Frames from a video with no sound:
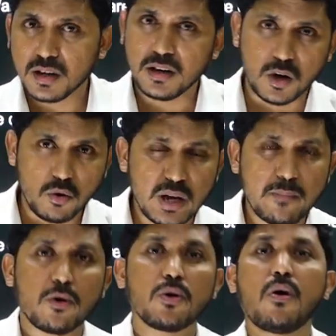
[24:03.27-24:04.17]
Nagoya
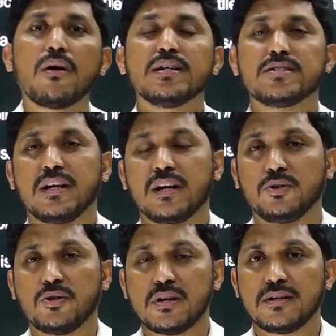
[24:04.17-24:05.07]
protocol is there,
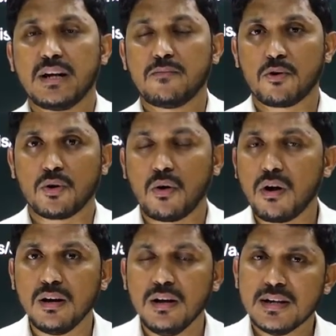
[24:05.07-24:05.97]
2010
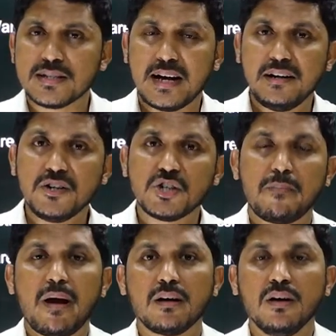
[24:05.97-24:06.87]
protocol signed in
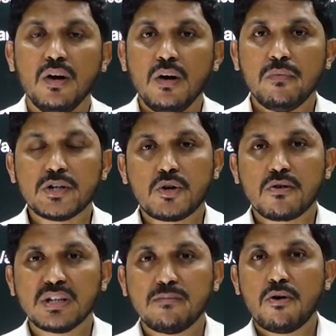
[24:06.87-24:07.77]
Japan, which
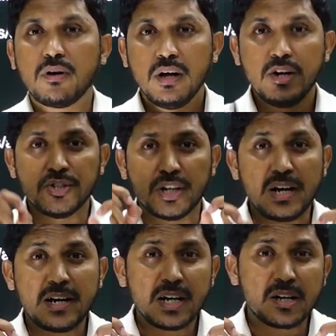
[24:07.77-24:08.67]
talks about
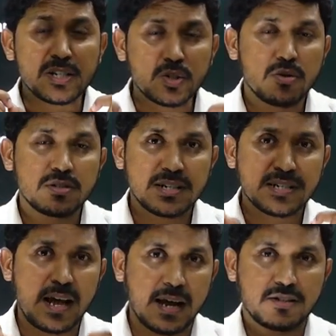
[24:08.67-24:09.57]
genetic
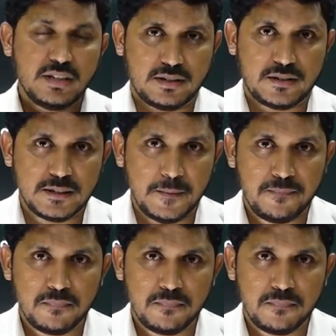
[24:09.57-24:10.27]
resources access.